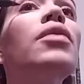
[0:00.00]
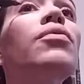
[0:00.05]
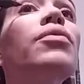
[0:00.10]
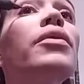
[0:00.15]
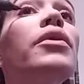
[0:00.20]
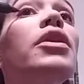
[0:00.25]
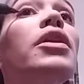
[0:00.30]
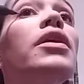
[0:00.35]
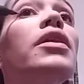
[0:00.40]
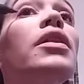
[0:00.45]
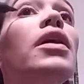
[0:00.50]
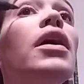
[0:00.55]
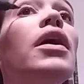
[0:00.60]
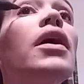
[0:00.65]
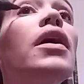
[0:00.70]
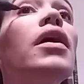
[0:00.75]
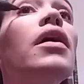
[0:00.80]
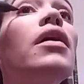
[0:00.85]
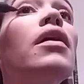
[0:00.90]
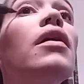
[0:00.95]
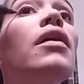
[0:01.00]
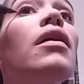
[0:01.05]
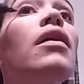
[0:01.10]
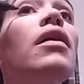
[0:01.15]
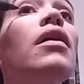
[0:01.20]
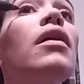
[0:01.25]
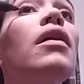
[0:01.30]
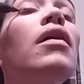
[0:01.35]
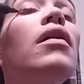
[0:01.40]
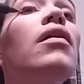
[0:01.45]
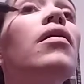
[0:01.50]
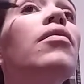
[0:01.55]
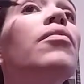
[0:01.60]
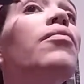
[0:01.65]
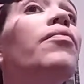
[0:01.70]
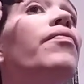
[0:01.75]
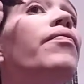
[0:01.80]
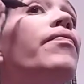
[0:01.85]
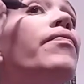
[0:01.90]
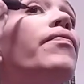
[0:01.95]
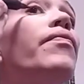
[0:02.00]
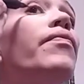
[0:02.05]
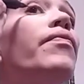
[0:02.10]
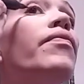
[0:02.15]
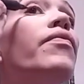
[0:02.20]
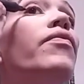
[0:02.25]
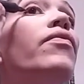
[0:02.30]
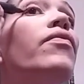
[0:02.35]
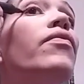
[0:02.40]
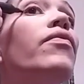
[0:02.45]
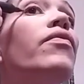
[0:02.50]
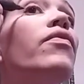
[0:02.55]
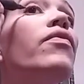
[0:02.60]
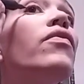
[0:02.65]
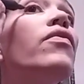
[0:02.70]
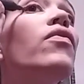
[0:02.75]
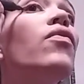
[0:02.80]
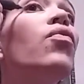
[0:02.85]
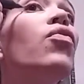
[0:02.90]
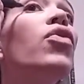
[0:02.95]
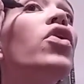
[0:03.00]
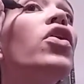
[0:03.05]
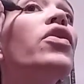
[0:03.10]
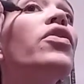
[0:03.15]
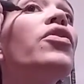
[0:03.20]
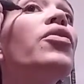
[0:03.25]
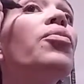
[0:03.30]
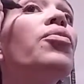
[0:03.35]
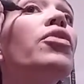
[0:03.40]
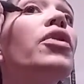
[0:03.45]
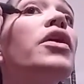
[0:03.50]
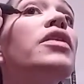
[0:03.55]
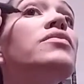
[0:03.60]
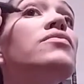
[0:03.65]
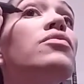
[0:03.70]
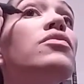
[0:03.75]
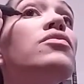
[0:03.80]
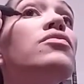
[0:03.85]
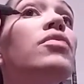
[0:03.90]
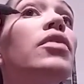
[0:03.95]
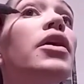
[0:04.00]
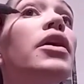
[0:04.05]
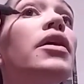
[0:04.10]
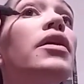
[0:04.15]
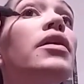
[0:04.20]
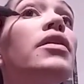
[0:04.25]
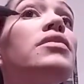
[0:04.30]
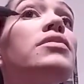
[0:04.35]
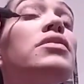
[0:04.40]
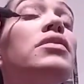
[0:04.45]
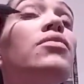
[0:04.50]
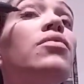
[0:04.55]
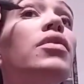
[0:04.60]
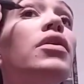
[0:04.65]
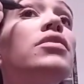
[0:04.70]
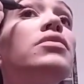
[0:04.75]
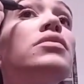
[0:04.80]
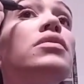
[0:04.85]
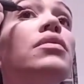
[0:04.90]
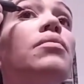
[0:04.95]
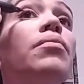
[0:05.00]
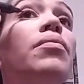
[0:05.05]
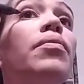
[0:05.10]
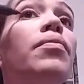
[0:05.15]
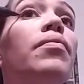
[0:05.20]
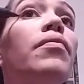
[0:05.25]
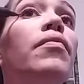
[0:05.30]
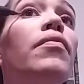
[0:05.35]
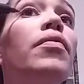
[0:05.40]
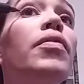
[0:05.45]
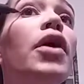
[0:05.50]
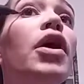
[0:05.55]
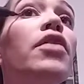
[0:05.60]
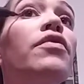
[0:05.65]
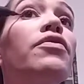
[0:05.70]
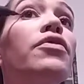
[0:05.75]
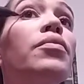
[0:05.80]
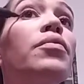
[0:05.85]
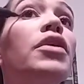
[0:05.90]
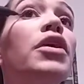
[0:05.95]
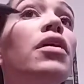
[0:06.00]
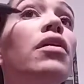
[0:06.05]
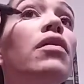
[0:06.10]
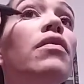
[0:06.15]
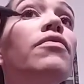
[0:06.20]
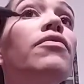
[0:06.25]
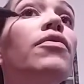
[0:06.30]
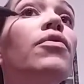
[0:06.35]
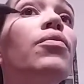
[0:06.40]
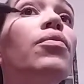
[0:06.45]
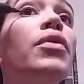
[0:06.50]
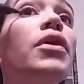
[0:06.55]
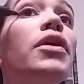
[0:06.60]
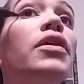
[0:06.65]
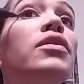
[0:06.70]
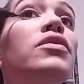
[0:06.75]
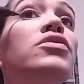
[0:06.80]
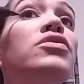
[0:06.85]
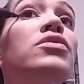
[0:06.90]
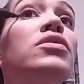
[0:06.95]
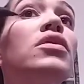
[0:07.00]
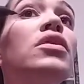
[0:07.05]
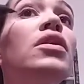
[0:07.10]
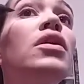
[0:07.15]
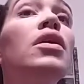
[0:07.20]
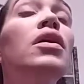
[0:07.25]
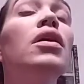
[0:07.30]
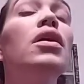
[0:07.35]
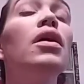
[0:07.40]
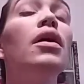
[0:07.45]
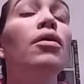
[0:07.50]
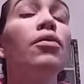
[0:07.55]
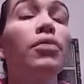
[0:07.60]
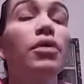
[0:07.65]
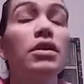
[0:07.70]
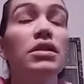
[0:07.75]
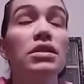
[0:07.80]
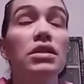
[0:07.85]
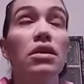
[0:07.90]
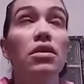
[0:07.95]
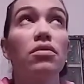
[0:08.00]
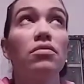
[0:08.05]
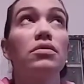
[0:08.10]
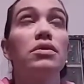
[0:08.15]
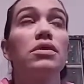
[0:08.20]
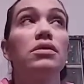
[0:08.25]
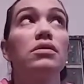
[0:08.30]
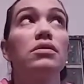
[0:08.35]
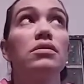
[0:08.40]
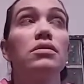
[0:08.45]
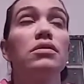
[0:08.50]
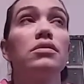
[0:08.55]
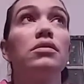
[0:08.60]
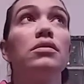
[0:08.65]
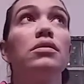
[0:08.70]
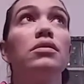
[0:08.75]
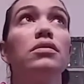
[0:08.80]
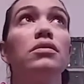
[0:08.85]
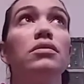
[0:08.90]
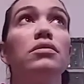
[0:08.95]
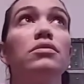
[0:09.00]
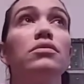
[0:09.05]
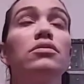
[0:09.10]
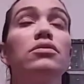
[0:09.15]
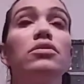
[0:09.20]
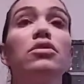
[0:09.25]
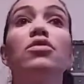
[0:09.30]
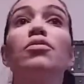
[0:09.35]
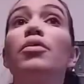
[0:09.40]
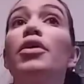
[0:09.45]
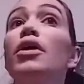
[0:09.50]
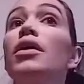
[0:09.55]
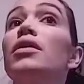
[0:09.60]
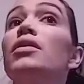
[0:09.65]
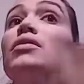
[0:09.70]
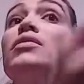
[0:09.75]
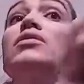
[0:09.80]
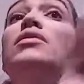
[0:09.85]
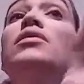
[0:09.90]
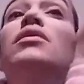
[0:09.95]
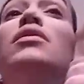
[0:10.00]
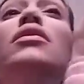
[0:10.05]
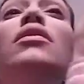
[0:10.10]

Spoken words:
really like. One, the price was right because it was bought for me off of Wish. I want to say it was $2.